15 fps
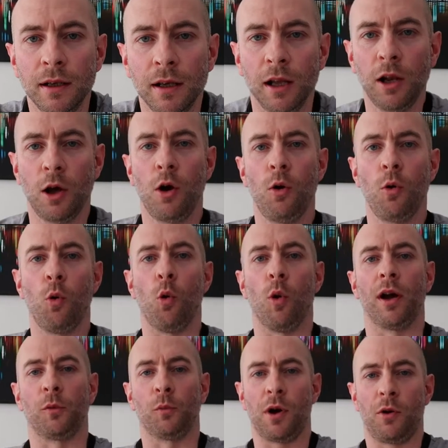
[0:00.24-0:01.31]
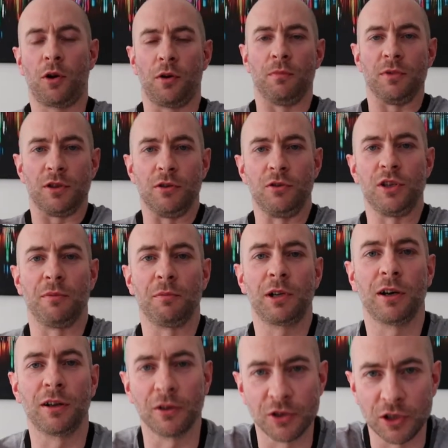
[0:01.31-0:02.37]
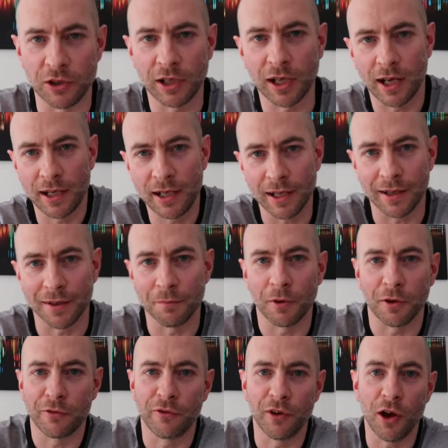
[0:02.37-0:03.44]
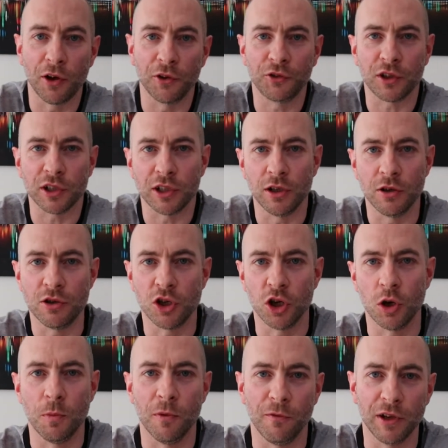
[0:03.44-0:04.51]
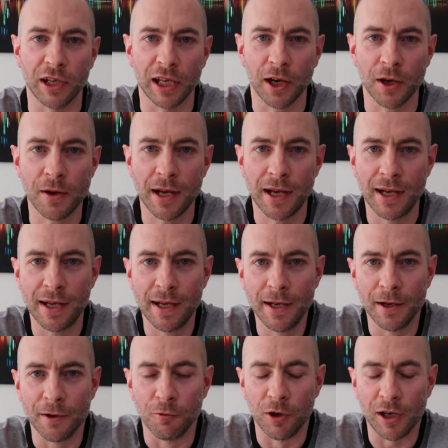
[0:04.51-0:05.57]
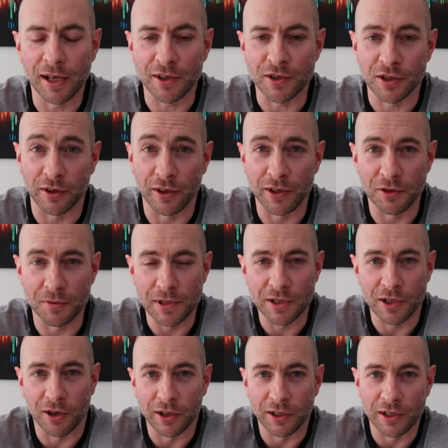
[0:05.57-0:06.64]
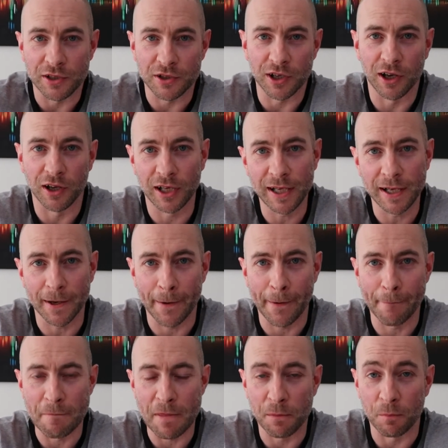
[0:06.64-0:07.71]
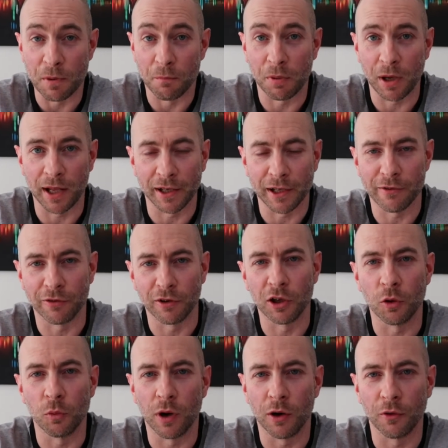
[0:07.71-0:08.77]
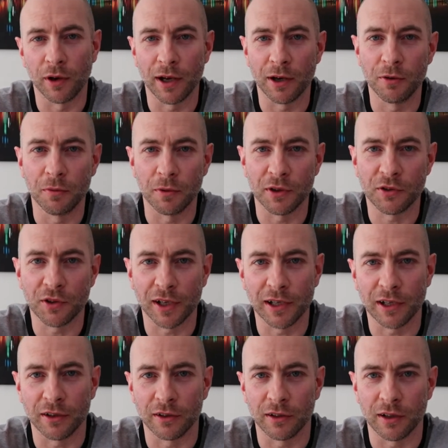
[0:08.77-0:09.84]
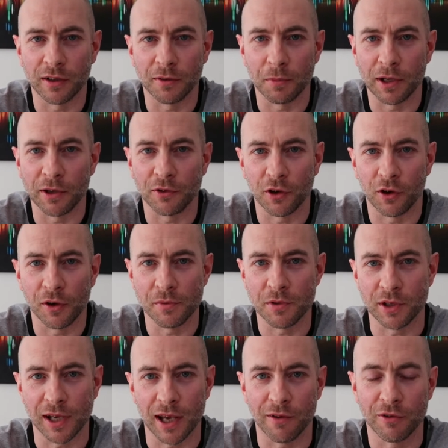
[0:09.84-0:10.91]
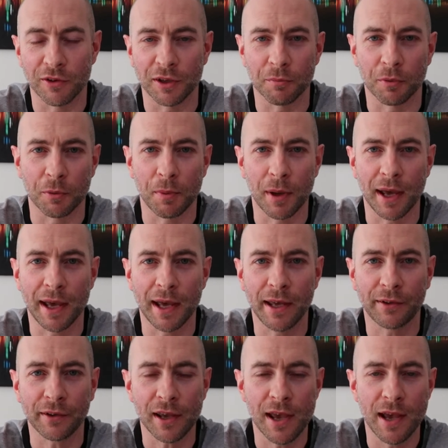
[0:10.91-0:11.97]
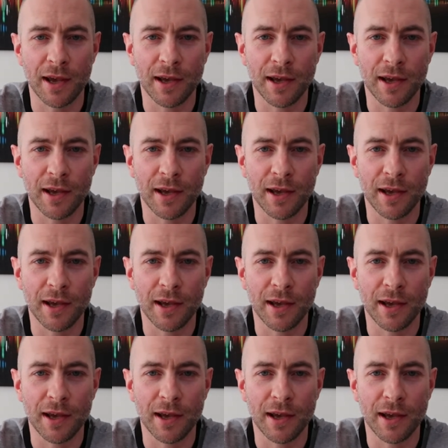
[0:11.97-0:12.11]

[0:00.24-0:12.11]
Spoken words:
Hello and welcome to Jim Carlos UK and my first YouTube video. Really excited to be starting this journey. Been planning it for a little while now, but it's taken a bit of time to get everything prepared.